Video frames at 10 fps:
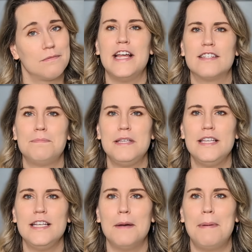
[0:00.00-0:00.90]
Now,
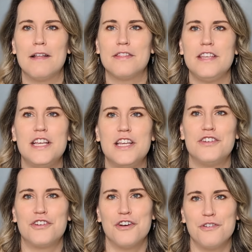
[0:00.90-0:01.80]
speaking about the
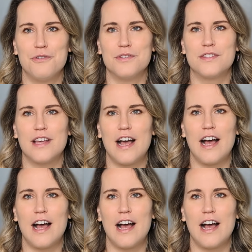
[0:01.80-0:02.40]
internals,